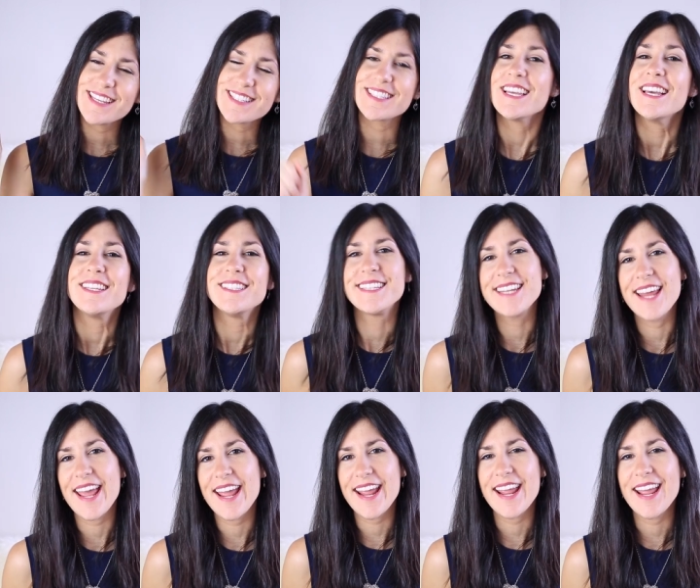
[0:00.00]
guys!
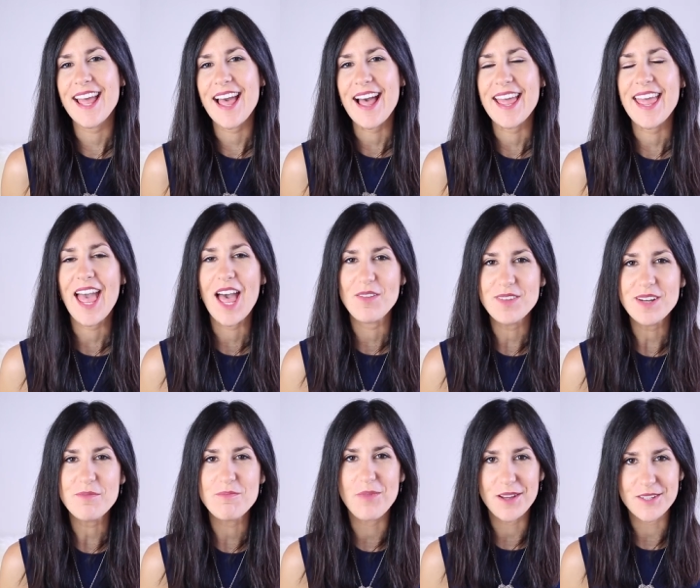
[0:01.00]
Today I have
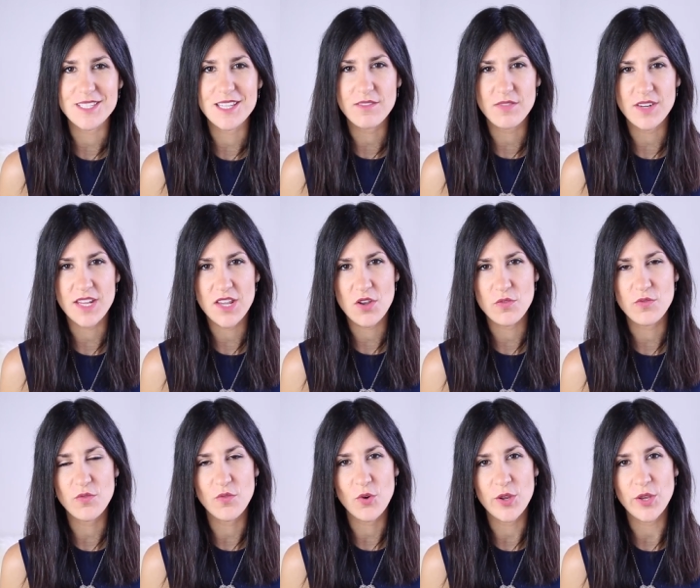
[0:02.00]
an unboxing video
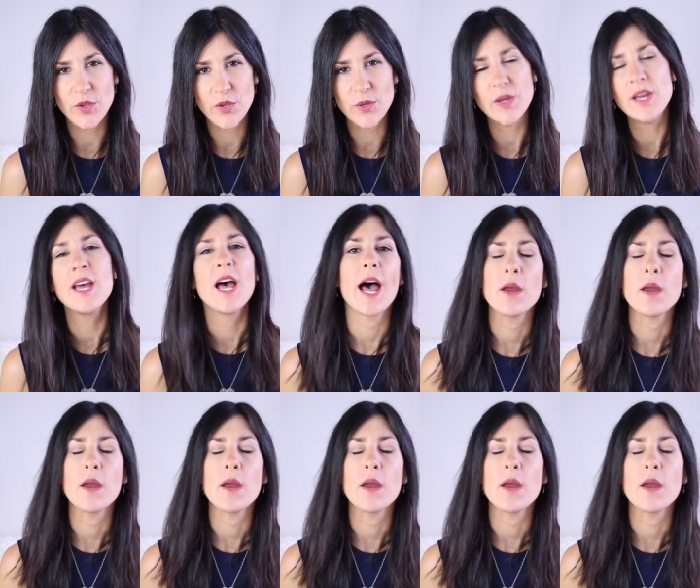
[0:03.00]
for you.